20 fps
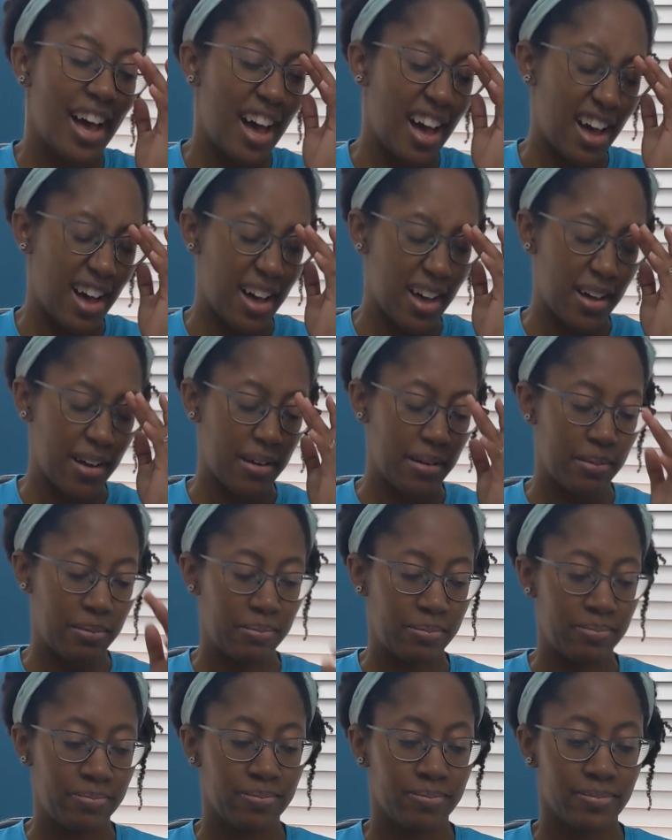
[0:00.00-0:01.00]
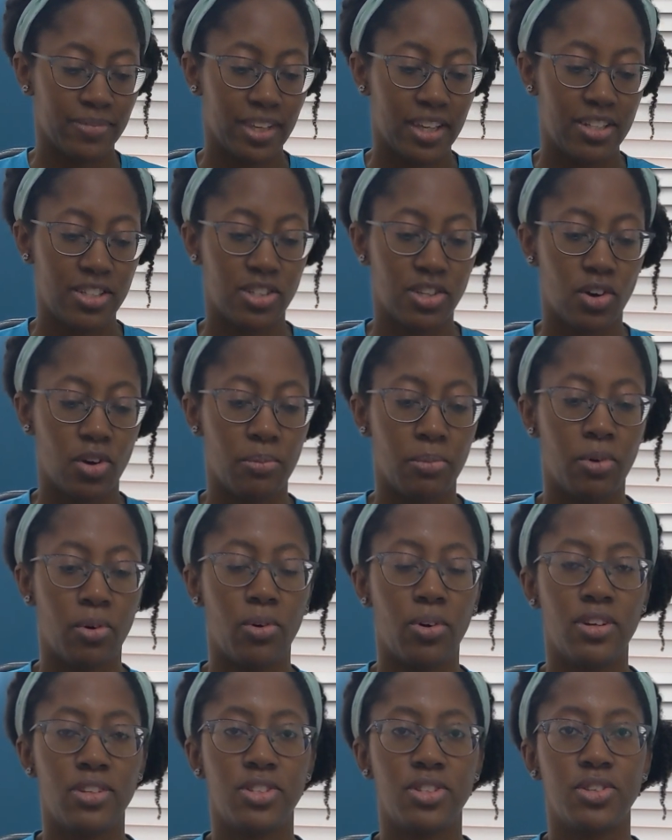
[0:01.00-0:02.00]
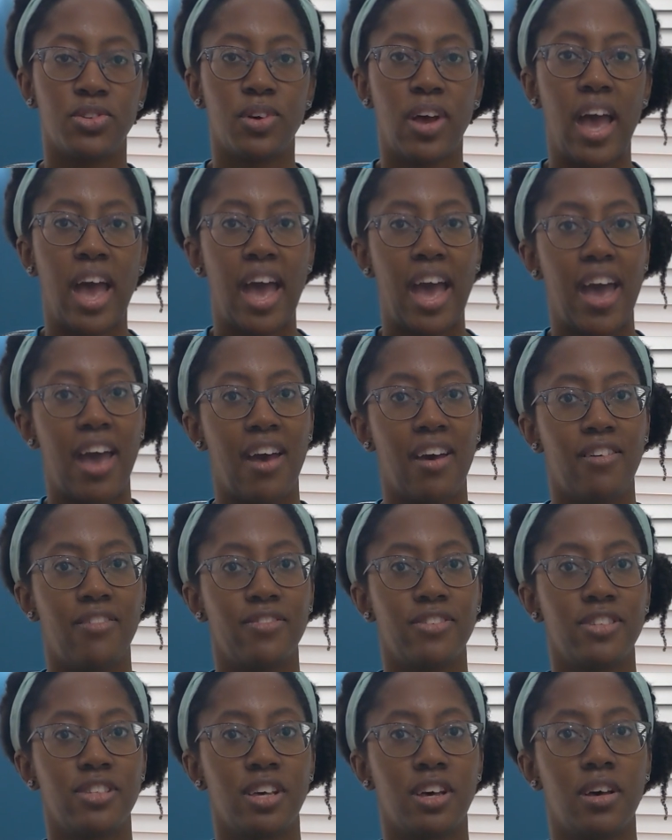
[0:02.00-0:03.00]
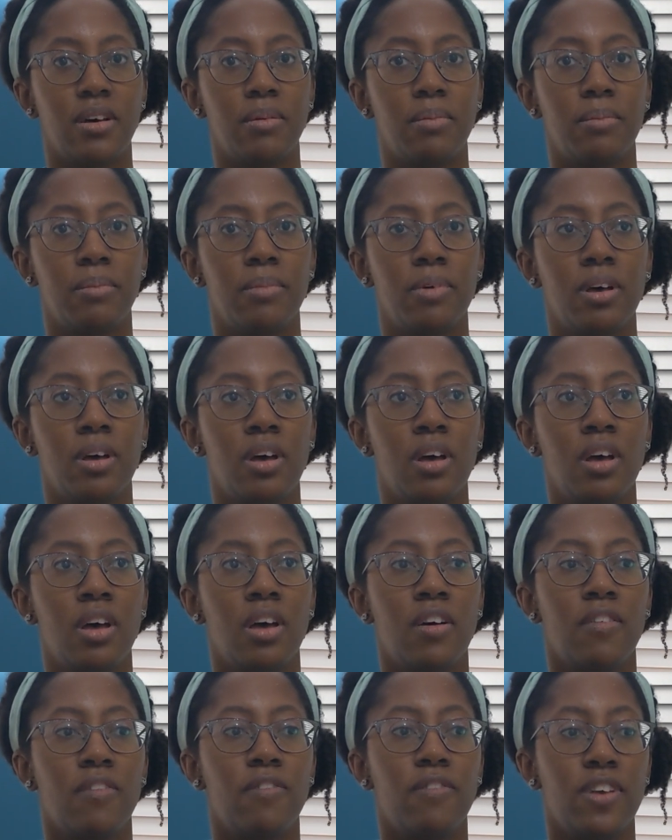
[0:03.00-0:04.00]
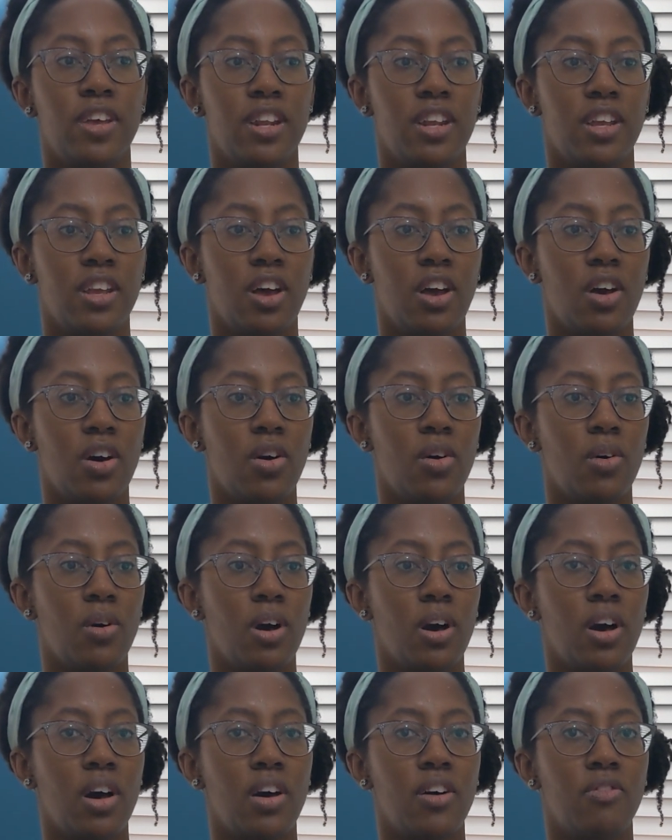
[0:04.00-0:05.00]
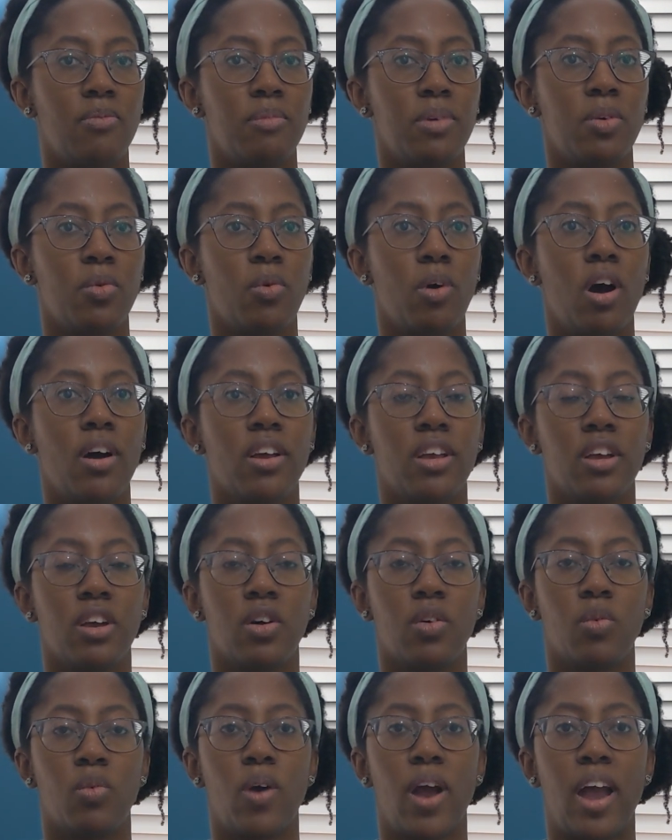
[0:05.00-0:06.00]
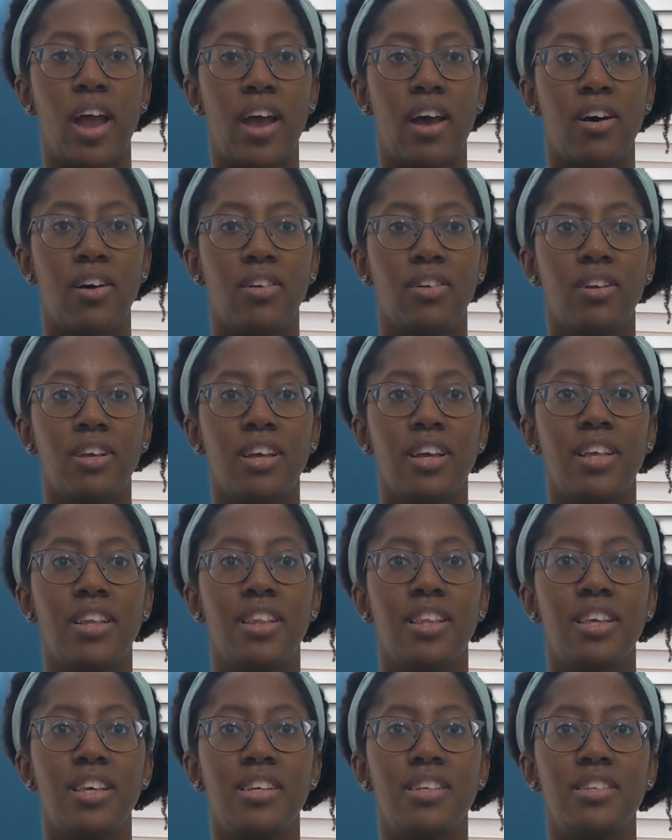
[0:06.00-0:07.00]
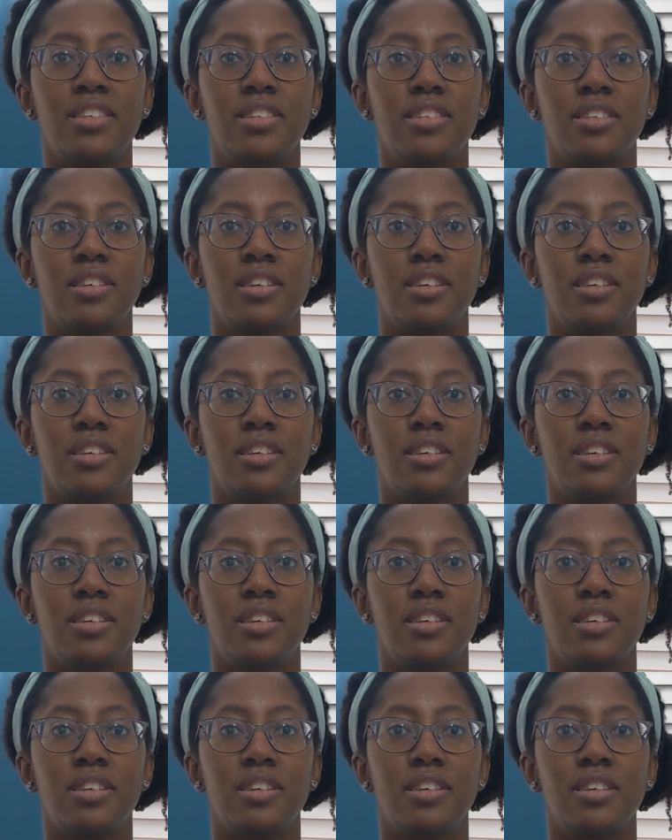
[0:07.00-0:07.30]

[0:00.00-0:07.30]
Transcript: And so I'm going to have some video of me walking around in these